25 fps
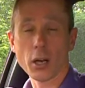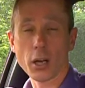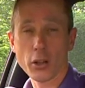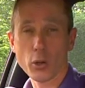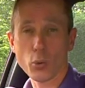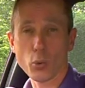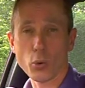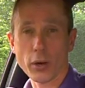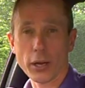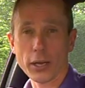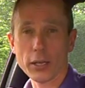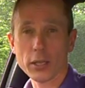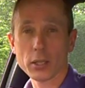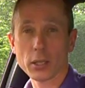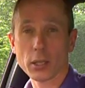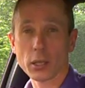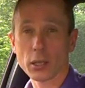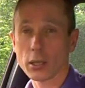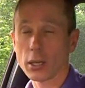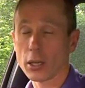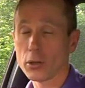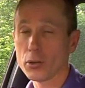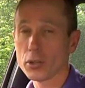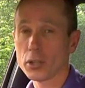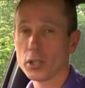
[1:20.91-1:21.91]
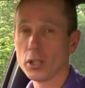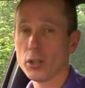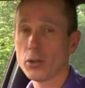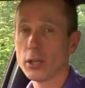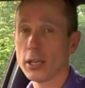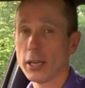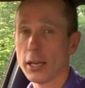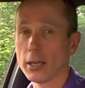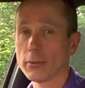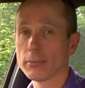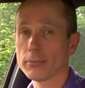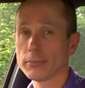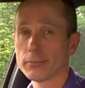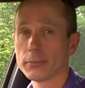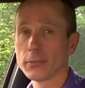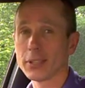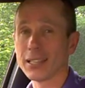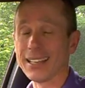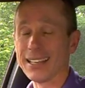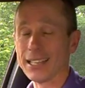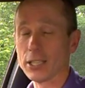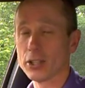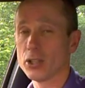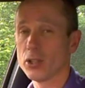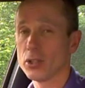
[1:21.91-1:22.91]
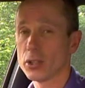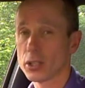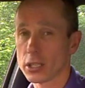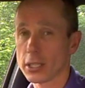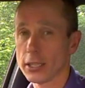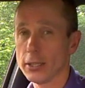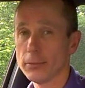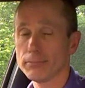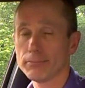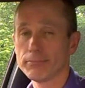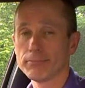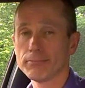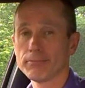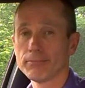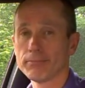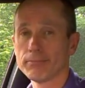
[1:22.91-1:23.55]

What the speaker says: Otherwise, the closer you get, the less you see.